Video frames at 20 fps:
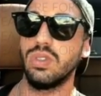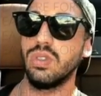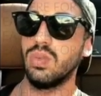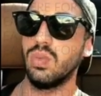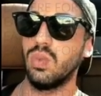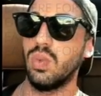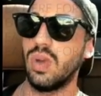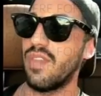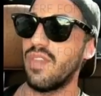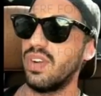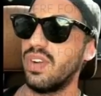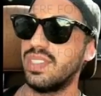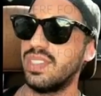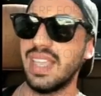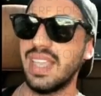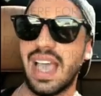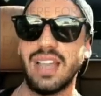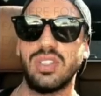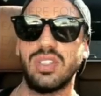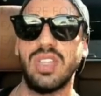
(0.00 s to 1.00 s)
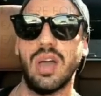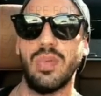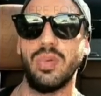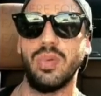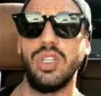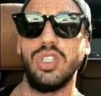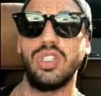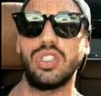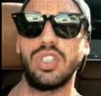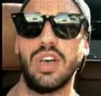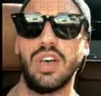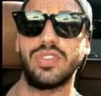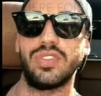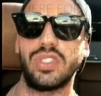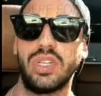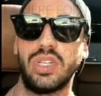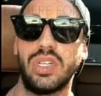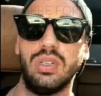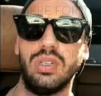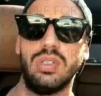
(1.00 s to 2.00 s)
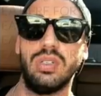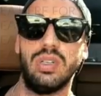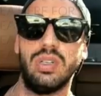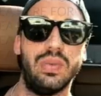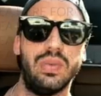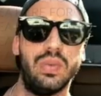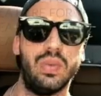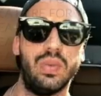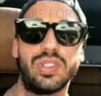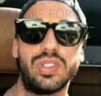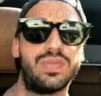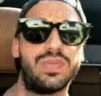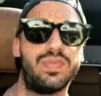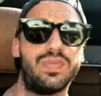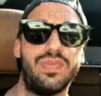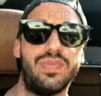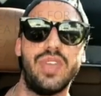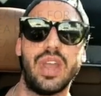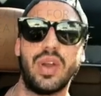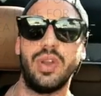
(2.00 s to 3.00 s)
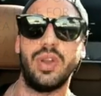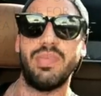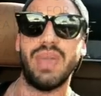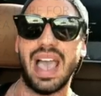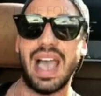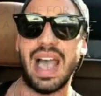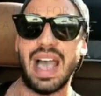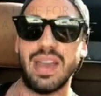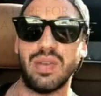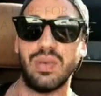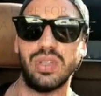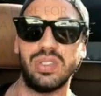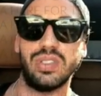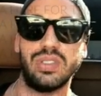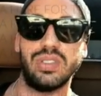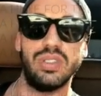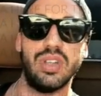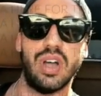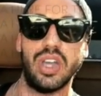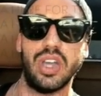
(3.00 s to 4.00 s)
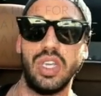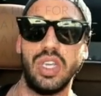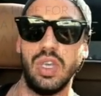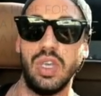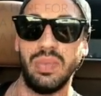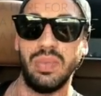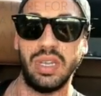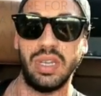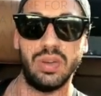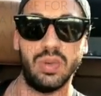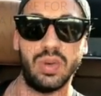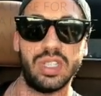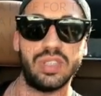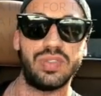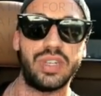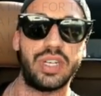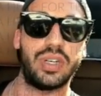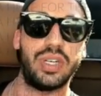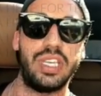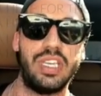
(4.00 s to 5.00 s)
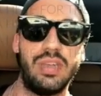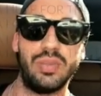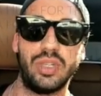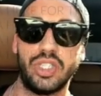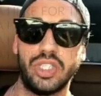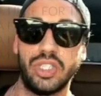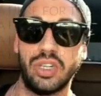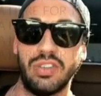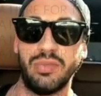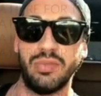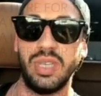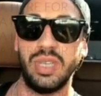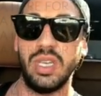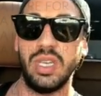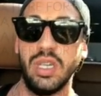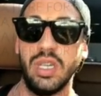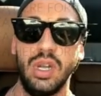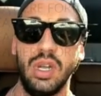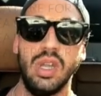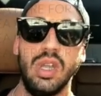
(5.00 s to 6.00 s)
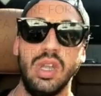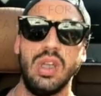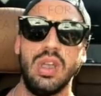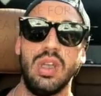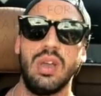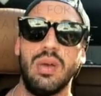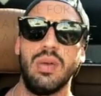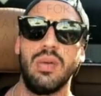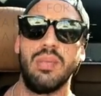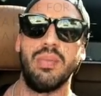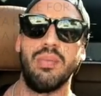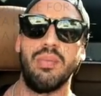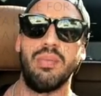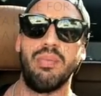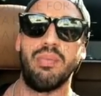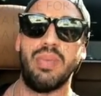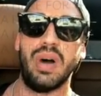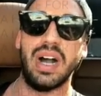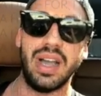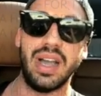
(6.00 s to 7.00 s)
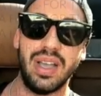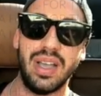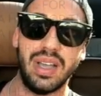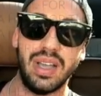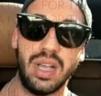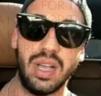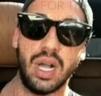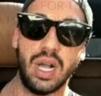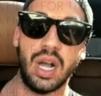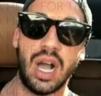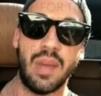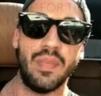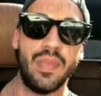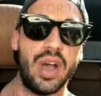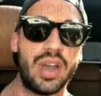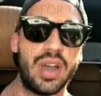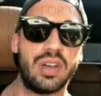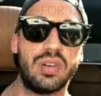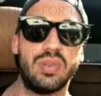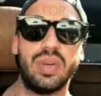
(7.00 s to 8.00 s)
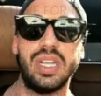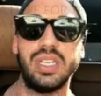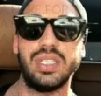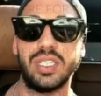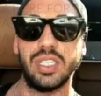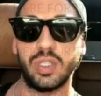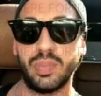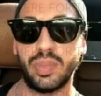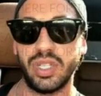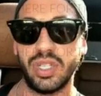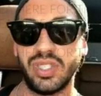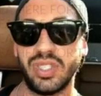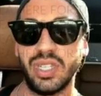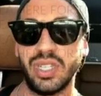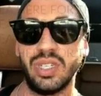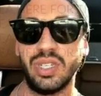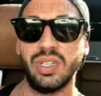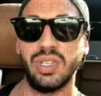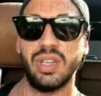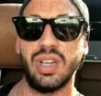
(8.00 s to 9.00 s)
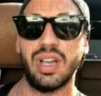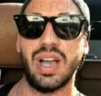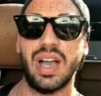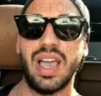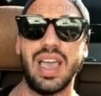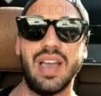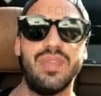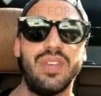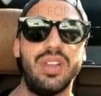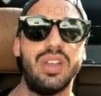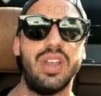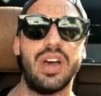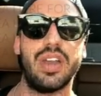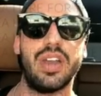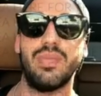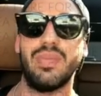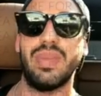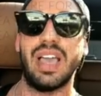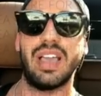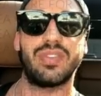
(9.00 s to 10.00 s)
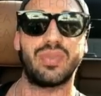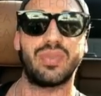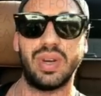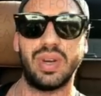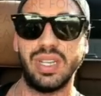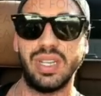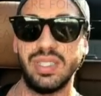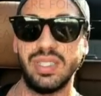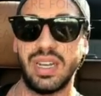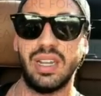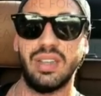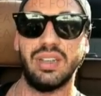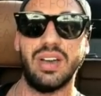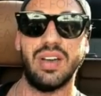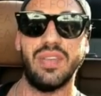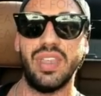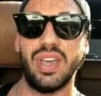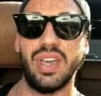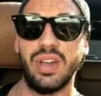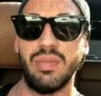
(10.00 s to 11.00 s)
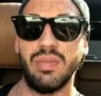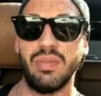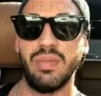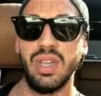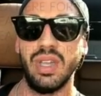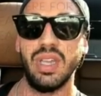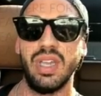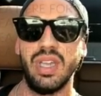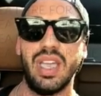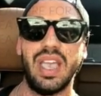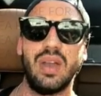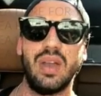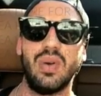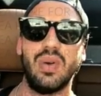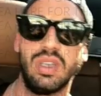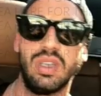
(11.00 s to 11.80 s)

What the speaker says: whatever I said to that police officer was very bad, was not human, was very immature of me. But I'm not a racist person. I have a lot of black friends and I love them. And